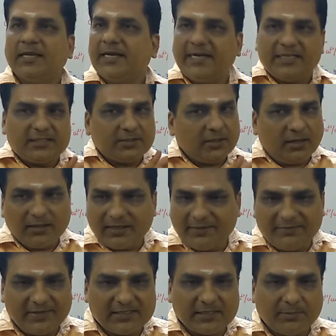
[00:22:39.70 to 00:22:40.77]
It is not
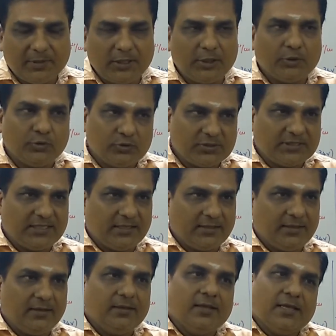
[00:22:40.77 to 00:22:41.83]
advisable to
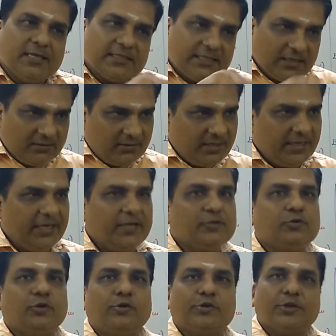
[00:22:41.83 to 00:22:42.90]
stir silver nitrate
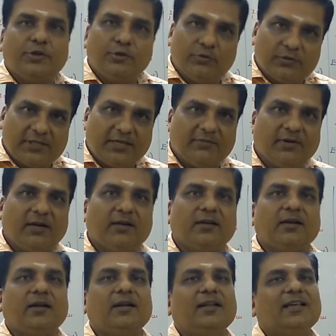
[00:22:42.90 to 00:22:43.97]
solution using what
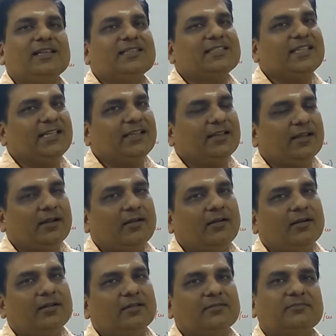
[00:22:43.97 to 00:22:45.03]
rod? Zinc
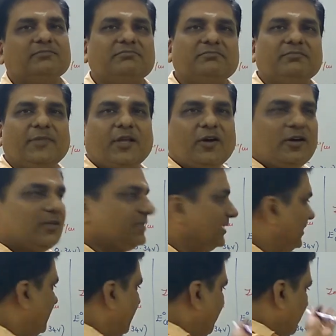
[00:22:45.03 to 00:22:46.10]
rod. Because
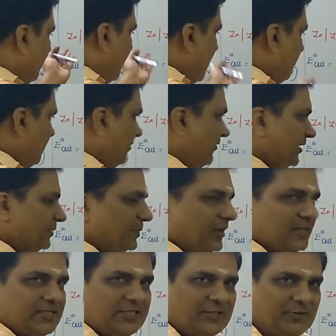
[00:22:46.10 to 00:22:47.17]
EMF is
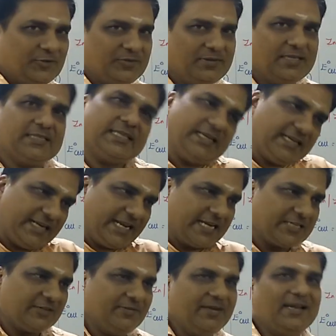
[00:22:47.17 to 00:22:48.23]
positive, the cell
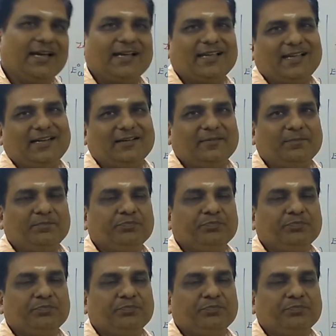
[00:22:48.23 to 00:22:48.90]
reaction will occur.